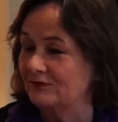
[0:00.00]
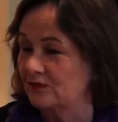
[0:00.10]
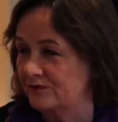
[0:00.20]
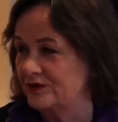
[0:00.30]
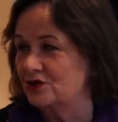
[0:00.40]

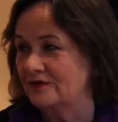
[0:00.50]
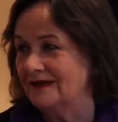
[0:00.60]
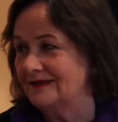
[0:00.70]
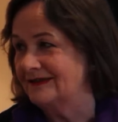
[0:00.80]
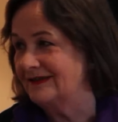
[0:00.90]

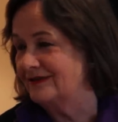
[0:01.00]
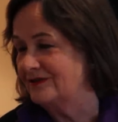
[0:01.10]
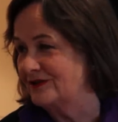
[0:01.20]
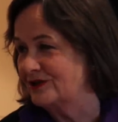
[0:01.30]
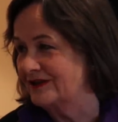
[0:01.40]
refrigerated air
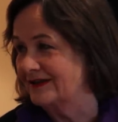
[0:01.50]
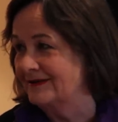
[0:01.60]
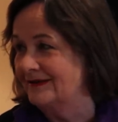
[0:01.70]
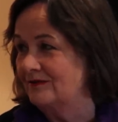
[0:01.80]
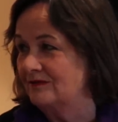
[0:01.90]

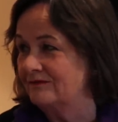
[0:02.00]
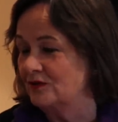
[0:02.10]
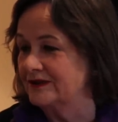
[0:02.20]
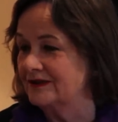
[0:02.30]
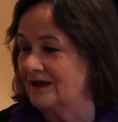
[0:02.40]
conditioning,
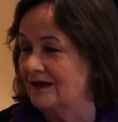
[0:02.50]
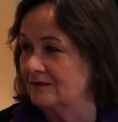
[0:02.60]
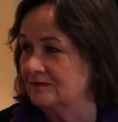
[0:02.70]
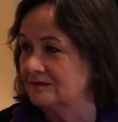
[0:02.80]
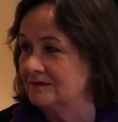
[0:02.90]
reverse
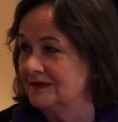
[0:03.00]
cycle,